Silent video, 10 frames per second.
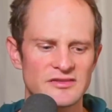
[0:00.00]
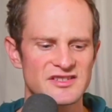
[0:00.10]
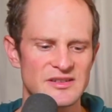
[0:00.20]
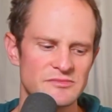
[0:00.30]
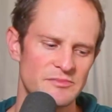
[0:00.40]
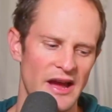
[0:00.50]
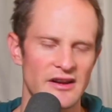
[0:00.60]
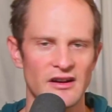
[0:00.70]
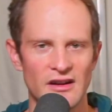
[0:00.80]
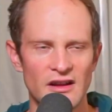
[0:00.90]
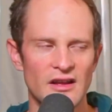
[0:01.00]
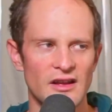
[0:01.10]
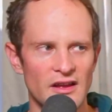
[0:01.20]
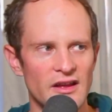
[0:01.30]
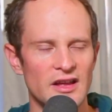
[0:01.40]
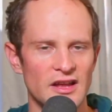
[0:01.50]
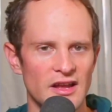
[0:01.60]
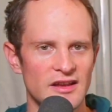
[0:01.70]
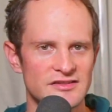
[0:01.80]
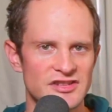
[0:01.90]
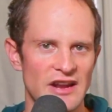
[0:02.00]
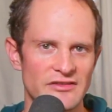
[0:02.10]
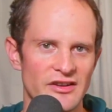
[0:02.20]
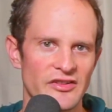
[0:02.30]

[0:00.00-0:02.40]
seemed better in general